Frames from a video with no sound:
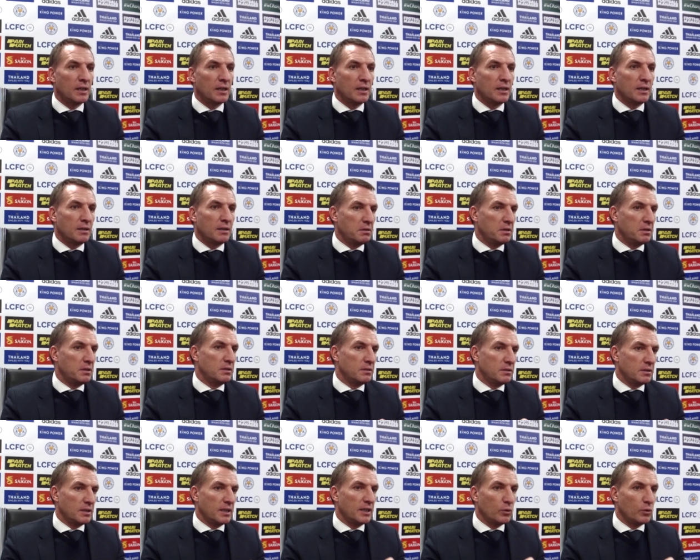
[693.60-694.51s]
And
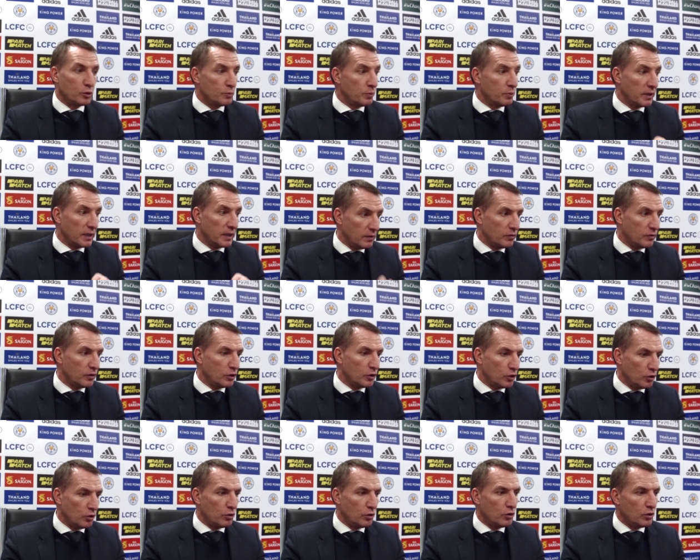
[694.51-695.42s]
I always believe that
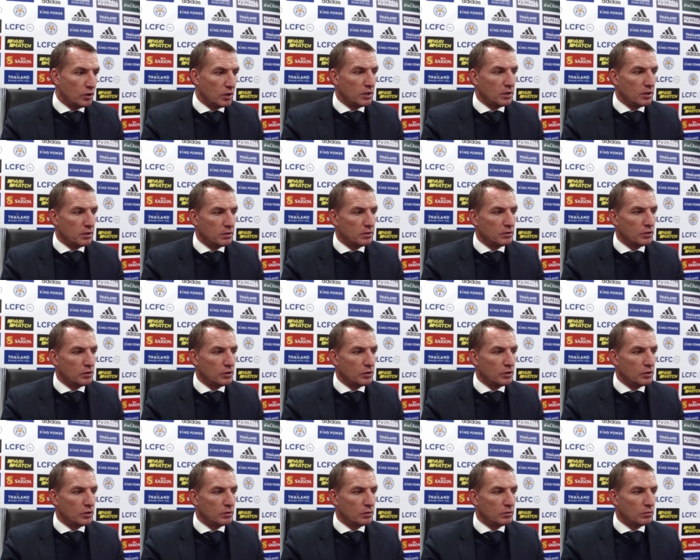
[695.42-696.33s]
you, uh, you
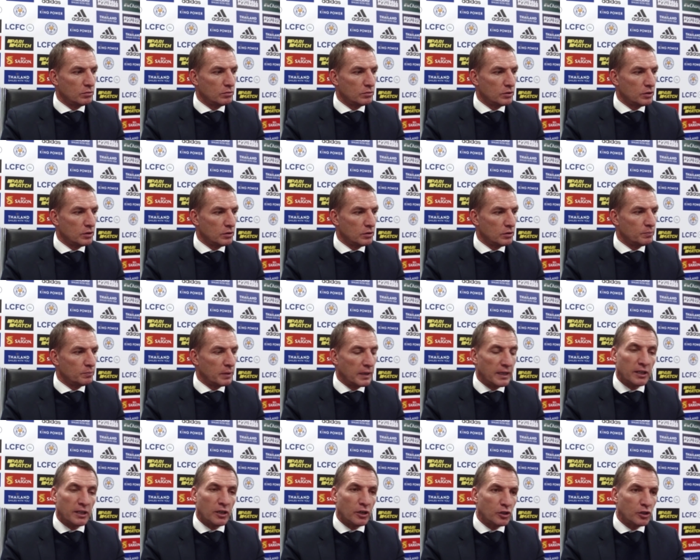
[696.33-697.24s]
you'll you'll
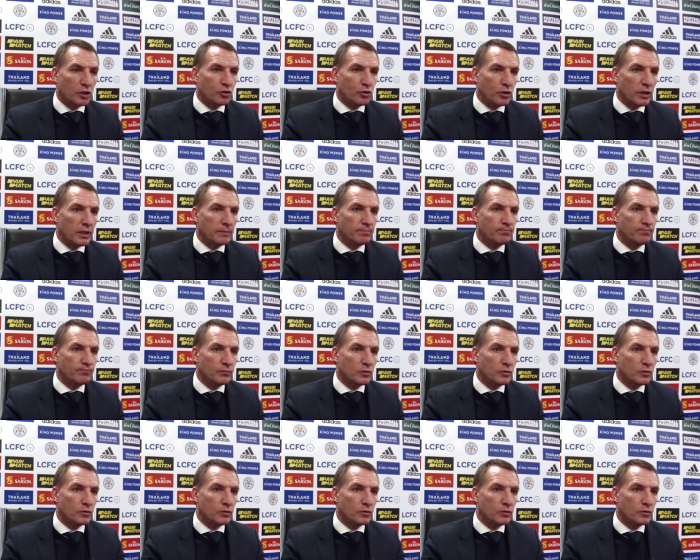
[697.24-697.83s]
play how you train.